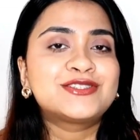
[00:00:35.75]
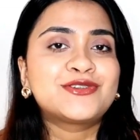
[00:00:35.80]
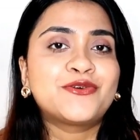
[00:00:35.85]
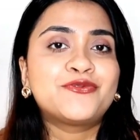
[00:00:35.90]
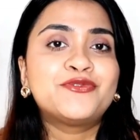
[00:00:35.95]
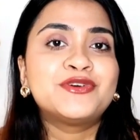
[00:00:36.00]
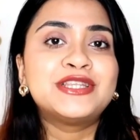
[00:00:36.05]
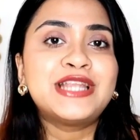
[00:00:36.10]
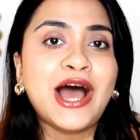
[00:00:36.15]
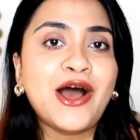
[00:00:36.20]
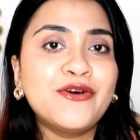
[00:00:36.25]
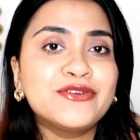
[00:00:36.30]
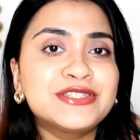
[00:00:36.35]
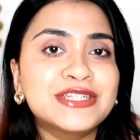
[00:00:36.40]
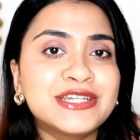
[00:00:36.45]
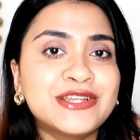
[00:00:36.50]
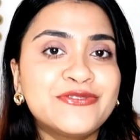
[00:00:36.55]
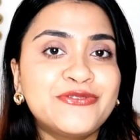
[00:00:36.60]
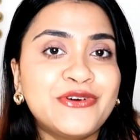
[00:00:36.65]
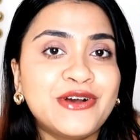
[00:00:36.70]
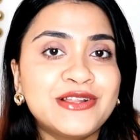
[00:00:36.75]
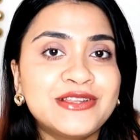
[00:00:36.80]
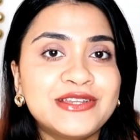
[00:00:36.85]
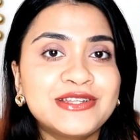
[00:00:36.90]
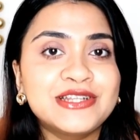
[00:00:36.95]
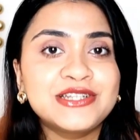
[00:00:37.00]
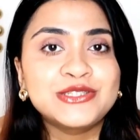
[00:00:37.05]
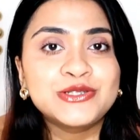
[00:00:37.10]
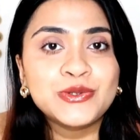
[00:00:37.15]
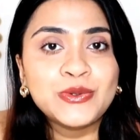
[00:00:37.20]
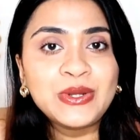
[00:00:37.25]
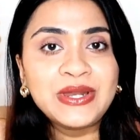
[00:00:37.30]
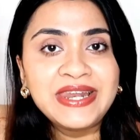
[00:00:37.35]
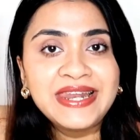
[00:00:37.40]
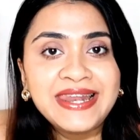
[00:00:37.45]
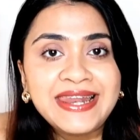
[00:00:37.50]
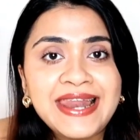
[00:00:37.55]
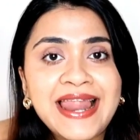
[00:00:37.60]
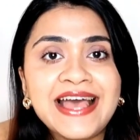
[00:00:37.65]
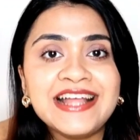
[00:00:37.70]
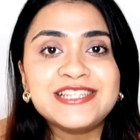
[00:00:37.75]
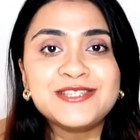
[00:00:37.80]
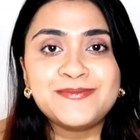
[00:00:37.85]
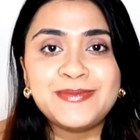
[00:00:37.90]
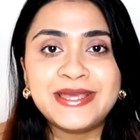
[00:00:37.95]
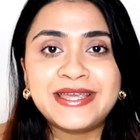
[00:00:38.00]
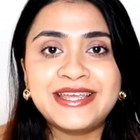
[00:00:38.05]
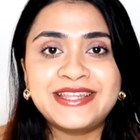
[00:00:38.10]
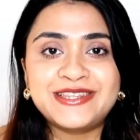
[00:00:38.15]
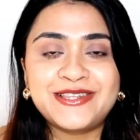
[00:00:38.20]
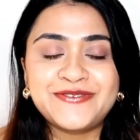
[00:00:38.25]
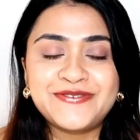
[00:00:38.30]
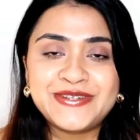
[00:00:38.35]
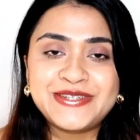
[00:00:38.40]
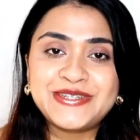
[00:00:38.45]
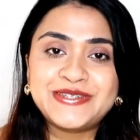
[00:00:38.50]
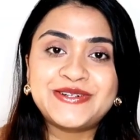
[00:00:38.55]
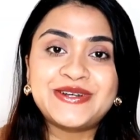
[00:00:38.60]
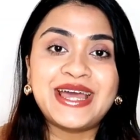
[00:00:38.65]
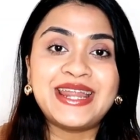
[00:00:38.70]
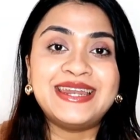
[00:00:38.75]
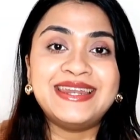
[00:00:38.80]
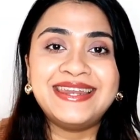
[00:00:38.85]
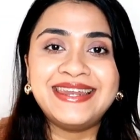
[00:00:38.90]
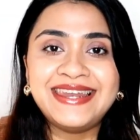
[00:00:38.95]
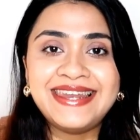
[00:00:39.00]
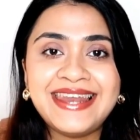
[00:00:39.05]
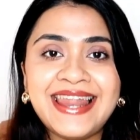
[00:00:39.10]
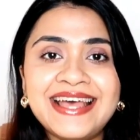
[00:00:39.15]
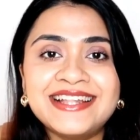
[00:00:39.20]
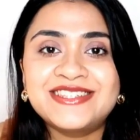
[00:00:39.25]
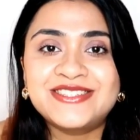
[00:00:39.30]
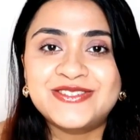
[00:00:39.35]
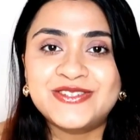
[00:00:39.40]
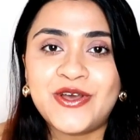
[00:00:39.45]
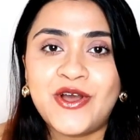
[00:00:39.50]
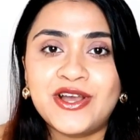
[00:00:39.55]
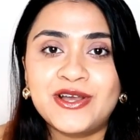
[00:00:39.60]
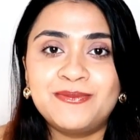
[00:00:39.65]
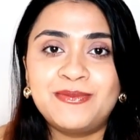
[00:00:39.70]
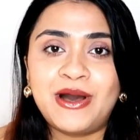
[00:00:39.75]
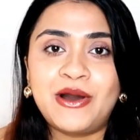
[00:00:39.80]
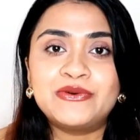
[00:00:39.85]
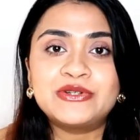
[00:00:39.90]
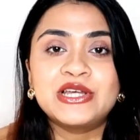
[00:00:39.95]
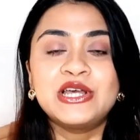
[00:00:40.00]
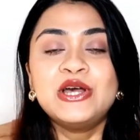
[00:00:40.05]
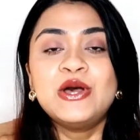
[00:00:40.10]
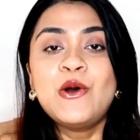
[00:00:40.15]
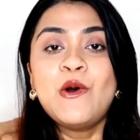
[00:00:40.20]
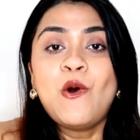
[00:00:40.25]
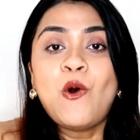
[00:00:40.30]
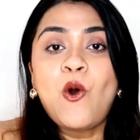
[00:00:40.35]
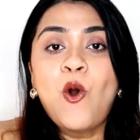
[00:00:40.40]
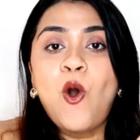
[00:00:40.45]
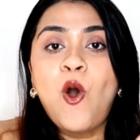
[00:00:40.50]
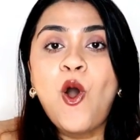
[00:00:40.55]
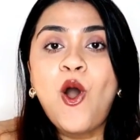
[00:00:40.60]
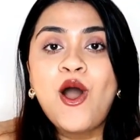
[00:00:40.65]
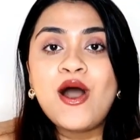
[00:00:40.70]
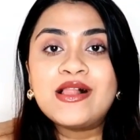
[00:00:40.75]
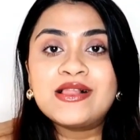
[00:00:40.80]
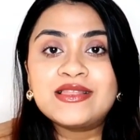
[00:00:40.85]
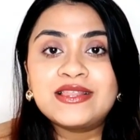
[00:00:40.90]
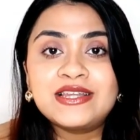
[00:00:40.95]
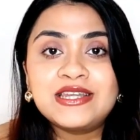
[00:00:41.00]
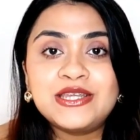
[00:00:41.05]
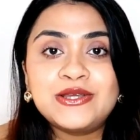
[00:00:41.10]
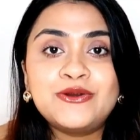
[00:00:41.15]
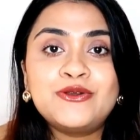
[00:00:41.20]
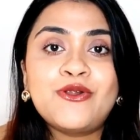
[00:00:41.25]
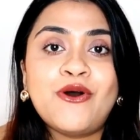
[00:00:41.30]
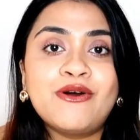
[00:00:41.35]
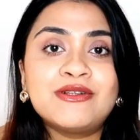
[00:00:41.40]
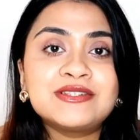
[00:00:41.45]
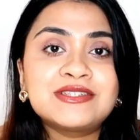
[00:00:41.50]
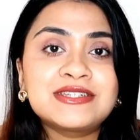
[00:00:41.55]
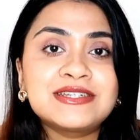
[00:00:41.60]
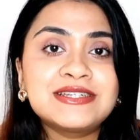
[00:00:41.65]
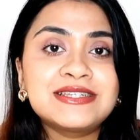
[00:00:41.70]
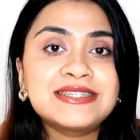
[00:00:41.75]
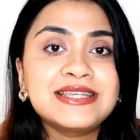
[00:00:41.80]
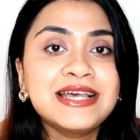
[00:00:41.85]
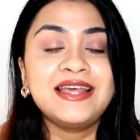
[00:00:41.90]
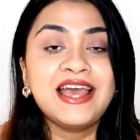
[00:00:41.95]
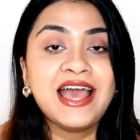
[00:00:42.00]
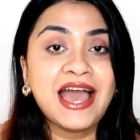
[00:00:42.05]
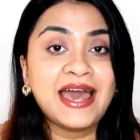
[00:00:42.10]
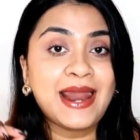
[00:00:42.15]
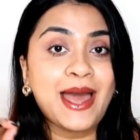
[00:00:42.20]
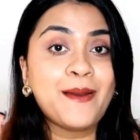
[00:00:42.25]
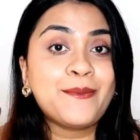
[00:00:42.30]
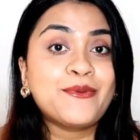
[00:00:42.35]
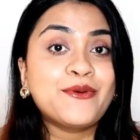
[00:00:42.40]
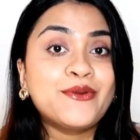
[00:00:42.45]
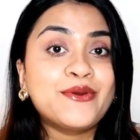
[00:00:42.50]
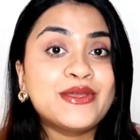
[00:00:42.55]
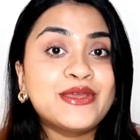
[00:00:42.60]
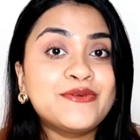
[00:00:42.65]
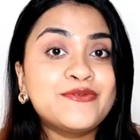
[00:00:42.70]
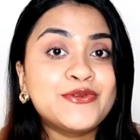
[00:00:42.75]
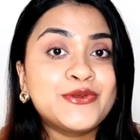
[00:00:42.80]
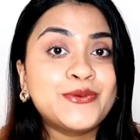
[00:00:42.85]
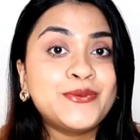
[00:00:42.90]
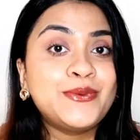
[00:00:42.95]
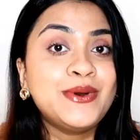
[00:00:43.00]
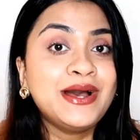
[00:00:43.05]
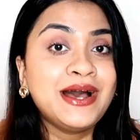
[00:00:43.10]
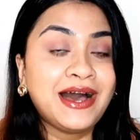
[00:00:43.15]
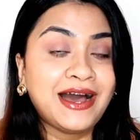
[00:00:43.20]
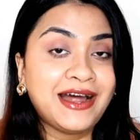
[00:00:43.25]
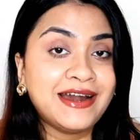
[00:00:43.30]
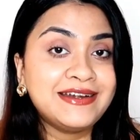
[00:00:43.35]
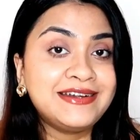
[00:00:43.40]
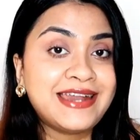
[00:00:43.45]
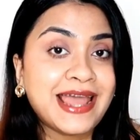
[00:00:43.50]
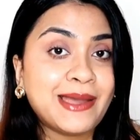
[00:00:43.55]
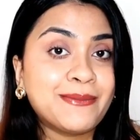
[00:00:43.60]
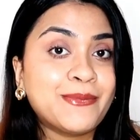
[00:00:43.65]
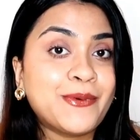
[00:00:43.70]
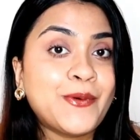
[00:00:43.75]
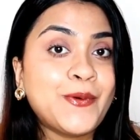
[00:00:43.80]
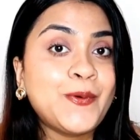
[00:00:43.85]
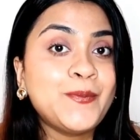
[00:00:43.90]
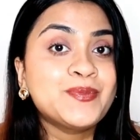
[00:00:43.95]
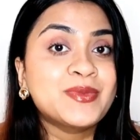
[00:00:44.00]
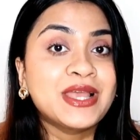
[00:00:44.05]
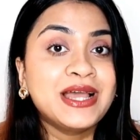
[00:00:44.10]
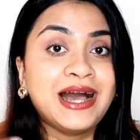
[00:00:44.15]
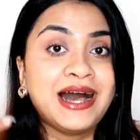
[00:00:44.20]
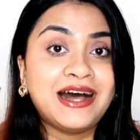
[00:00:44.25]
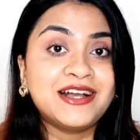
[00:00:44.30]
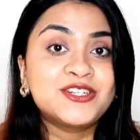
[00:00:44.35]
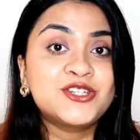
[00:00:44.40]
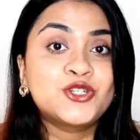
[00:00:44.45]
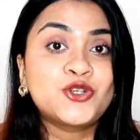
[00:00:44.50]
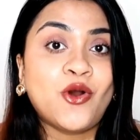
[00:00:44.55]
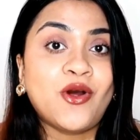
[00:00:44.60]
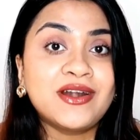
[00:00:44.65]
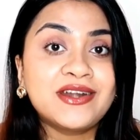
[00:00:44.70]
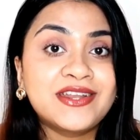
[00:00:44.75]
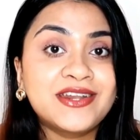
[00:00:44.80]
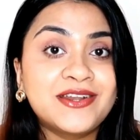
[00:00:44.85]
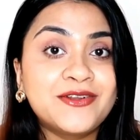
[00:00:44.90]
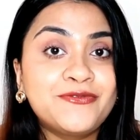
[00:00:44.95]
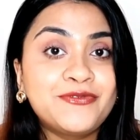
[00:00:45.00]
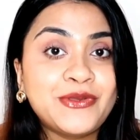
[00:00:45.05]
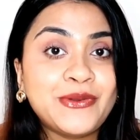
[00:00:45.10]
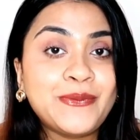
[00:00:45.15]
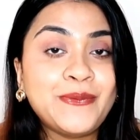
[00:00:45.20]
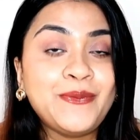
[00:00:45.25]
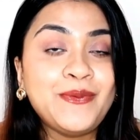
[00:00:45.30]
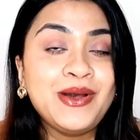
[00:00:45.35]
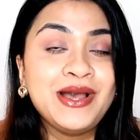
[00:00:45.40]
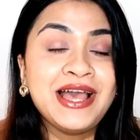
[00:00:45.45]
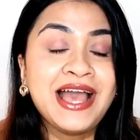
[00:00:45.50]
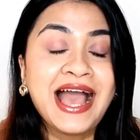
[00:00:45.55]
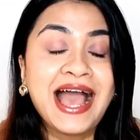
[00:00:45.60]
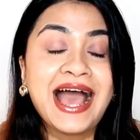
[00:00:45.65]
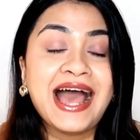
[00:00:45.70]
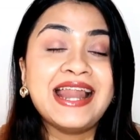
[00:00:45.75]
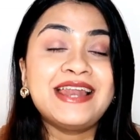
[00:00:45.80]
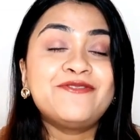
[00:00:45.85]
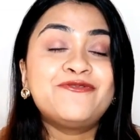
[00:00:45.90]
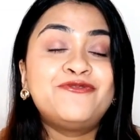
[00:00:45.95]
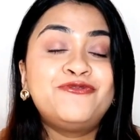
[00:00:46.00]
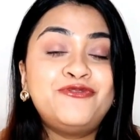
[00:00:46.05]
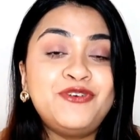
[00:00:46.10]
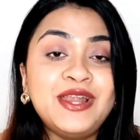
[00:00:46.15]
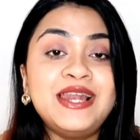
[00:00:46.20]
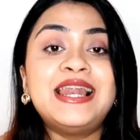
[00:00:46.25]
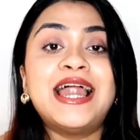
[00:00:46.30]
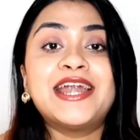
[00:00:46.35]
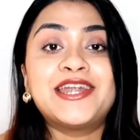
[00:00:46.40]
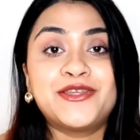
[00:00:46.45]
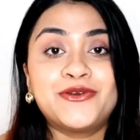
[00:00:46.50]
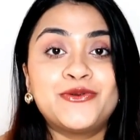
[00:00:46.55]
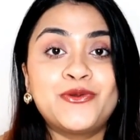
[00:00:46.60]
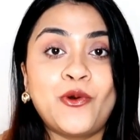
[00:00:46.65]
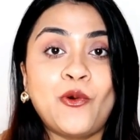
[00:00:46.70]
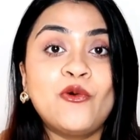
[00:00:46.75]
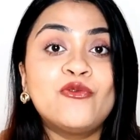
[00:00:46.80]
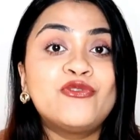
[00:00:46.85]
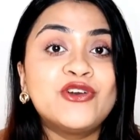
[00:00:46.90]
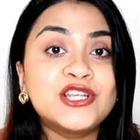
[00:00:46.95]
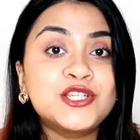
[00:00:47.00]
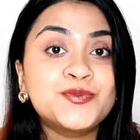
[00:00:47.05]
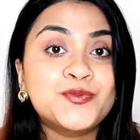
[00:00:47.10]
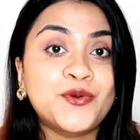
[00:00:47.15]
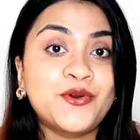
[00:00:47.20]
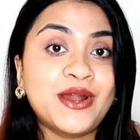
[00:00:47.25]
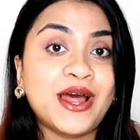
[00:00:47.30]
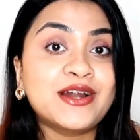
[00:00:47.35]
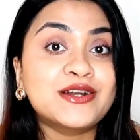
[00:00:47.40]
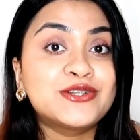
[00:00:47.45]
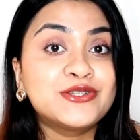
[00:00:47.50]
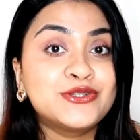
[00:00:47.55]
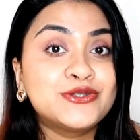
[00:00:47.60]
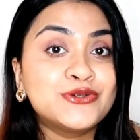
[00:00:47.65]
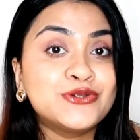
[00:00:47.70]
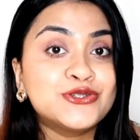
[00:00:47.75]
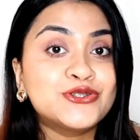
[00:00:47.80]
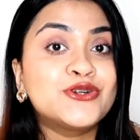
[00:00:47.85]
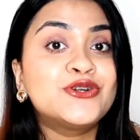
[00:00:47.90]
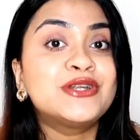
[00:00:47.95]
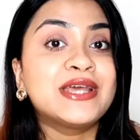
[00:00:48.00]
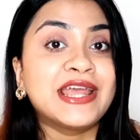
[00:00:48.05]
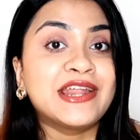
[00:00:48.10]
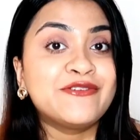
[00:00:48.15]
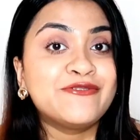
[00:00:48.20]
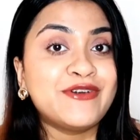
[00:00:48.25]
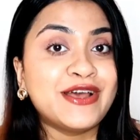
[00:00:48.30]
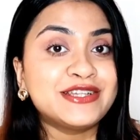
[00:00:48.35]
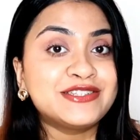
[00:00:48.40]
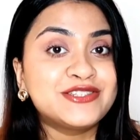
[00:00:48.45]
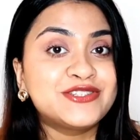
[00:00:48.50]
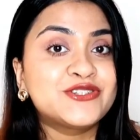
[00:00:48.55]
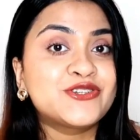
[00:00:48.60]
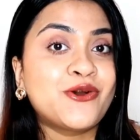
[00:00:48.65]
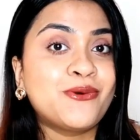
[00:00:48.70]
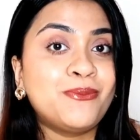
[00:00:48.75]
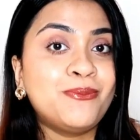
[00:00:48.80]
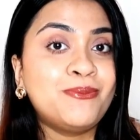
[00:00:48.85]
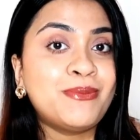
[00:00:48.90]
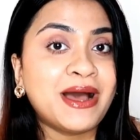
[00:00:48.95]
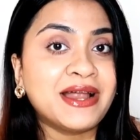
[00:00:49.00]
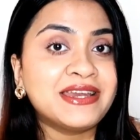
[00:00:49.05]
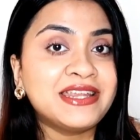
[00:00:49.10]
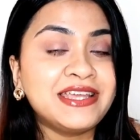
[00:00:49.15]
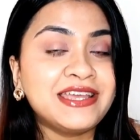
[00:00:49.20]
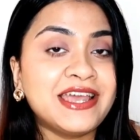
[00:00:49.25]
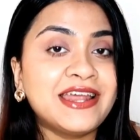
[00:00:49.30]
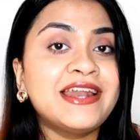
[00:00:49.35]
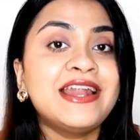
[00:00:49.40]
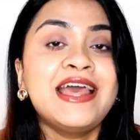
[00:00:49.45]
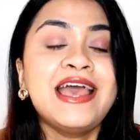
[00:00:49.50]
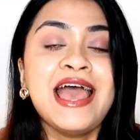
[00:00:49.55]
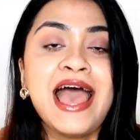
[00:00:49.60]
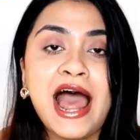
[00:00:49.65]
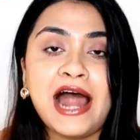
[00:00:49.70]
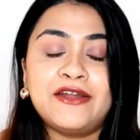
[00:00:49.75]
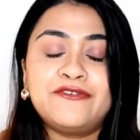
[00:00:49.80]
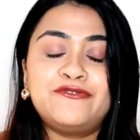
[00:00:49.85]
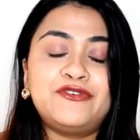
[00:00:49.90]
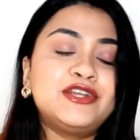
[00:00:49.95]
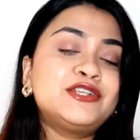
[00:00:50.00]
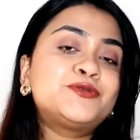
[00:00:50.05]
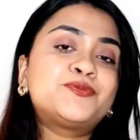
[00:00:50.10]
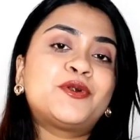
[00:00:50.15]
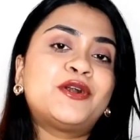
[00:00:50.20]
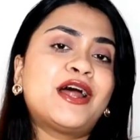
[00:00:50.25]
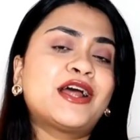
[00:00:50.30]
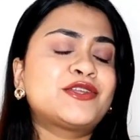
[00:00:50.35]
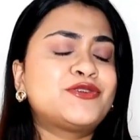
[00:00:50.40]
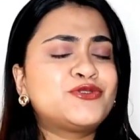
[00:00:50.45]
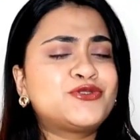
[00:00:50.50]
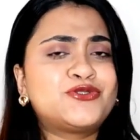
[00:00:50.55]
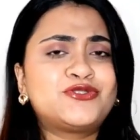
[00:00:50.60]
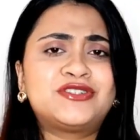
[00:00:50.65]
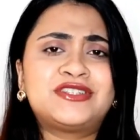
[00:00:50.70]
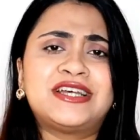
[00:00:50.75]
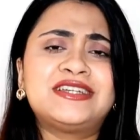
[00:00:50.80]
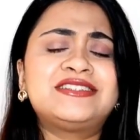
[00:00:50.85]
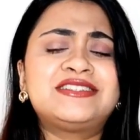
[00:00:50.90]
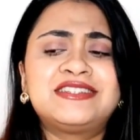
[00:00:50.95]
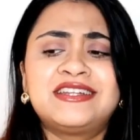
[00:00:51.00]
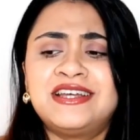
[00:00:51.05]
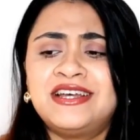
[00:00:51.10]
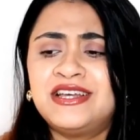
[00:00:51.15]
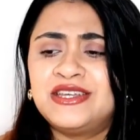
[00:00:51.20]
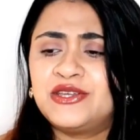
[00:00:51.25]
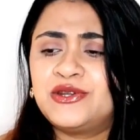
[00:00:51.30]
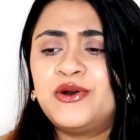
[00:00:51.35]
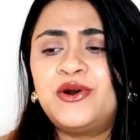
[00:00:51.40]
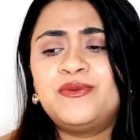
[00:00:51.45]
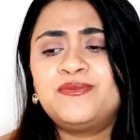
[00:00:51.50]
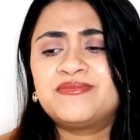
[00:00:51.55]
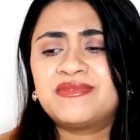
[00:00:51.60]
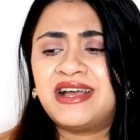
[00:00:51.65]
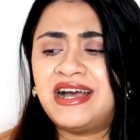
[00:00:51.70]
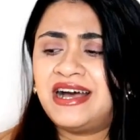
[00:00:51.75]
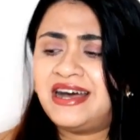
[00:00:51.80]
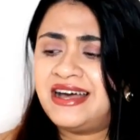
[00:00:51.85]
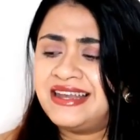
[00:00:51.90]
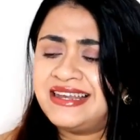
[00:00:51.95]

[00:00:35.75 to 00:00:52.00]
So without any further ado, let's begin the video and let's talk about all the new launches, and I'm going to give you a demo, a short review, and will let you know which product you should invest your money in and which product you should just, you know,